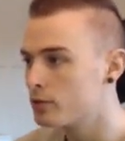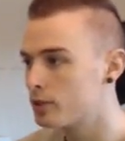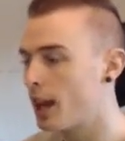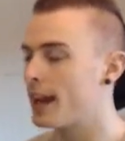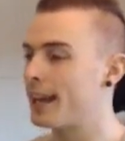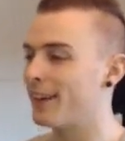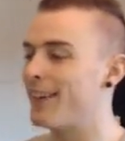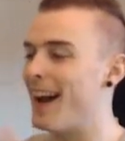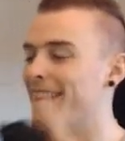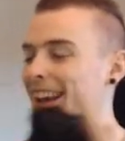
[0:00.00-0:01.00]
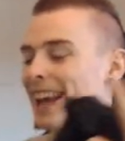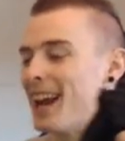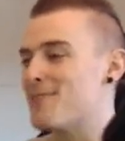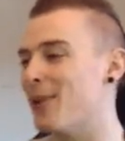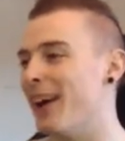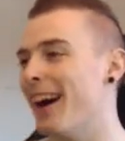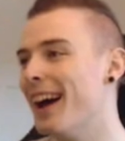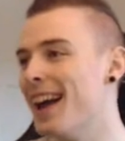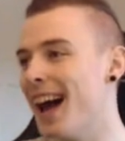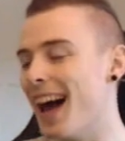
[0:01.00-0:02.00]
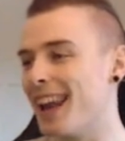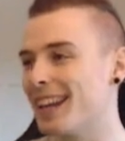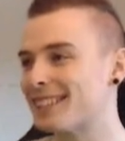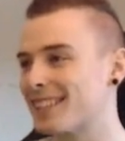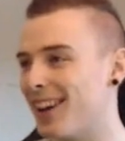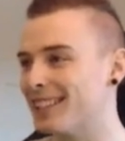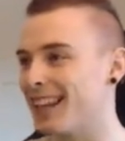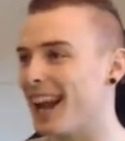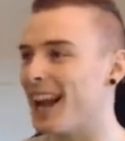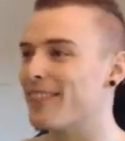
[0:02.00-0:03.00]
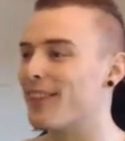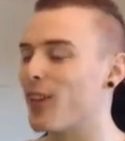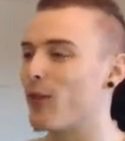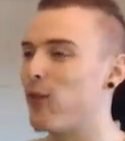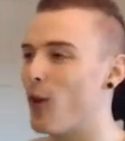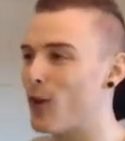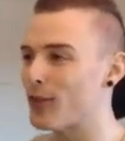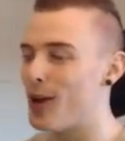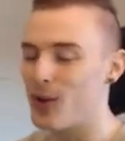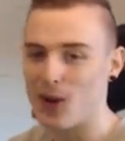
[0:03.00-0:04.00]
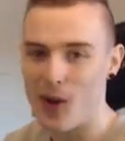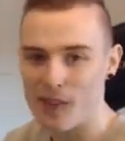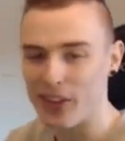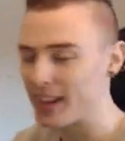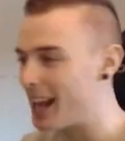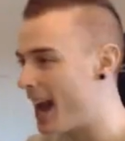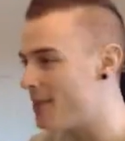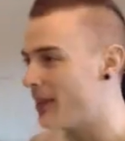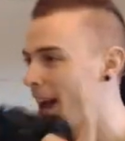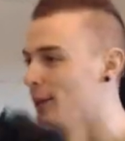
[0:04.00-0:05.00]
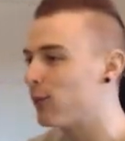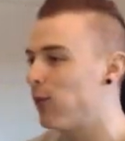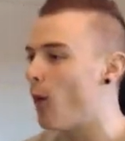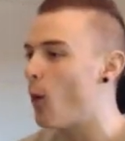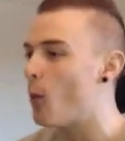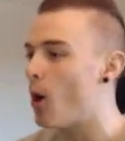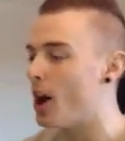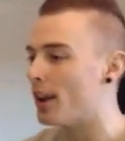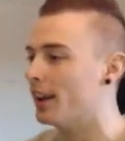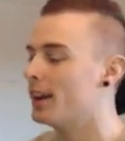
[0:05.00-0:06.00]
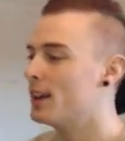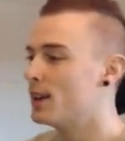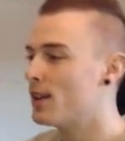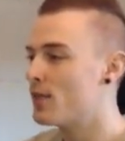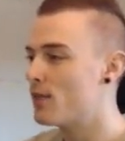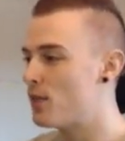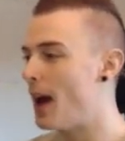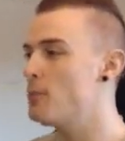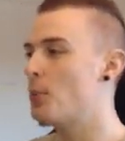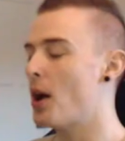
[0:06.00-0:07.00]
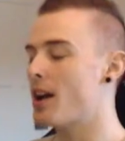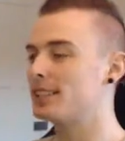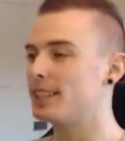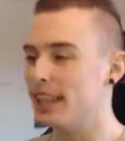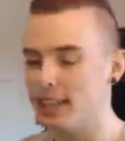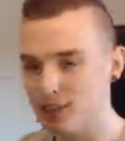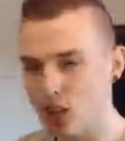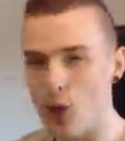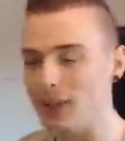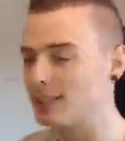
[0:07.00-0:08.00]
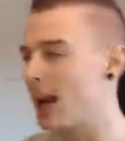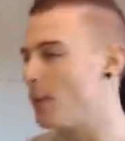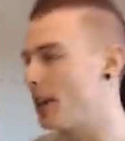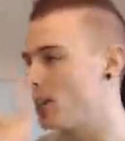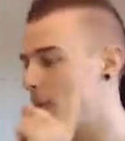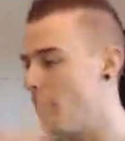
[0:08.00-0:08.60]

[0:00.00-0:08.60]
Take it around the keeper. And he slotted it in for the fourth goal of the game. That is 4-1. Van Persie doing damage.